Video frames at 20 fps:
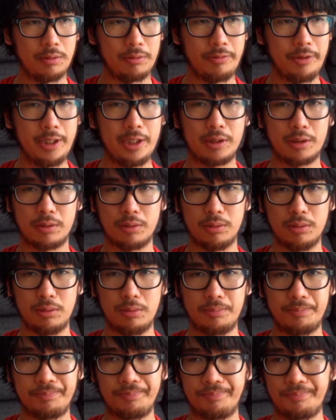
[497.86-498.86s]
a
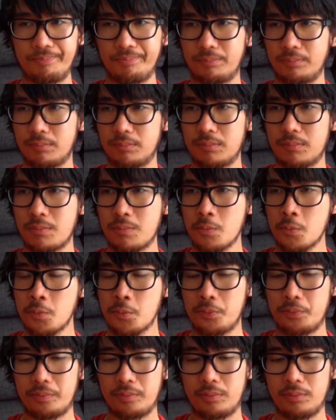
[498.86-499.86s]
vehicle
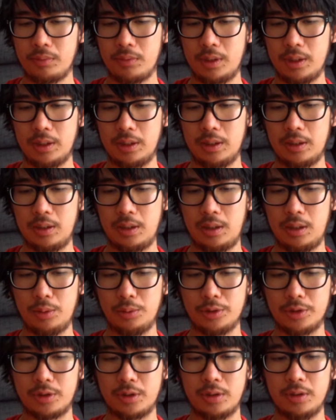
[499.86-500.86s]
that I
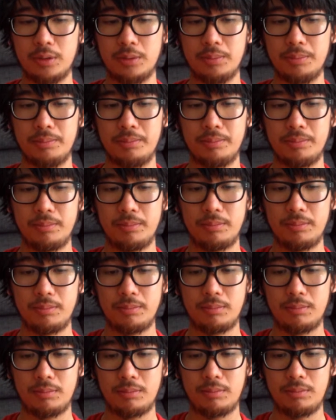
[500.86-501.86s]
was gonna
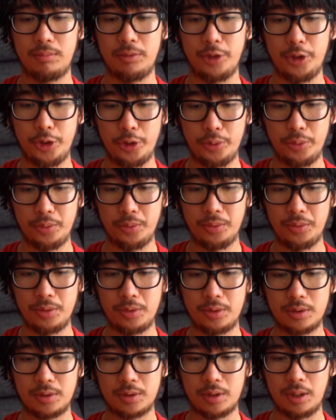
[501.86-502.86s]

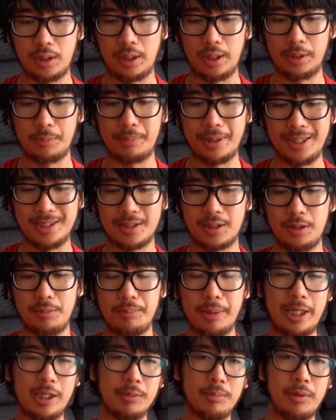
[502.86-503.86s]
use to like basically
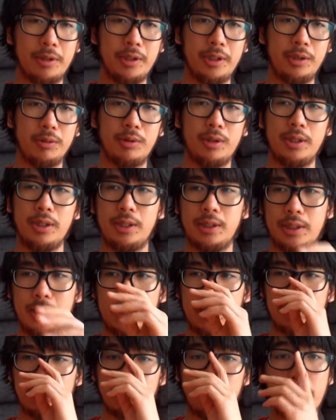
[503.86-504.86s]
make money, right? And
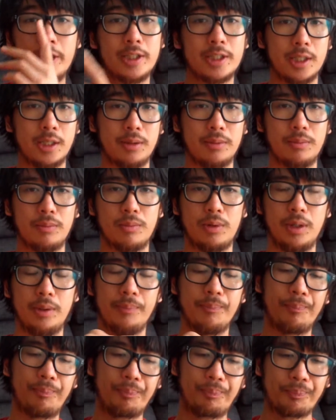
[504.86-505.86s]
that is writing, right?
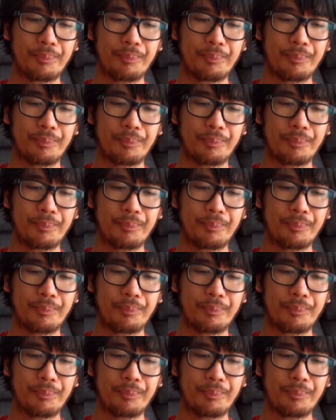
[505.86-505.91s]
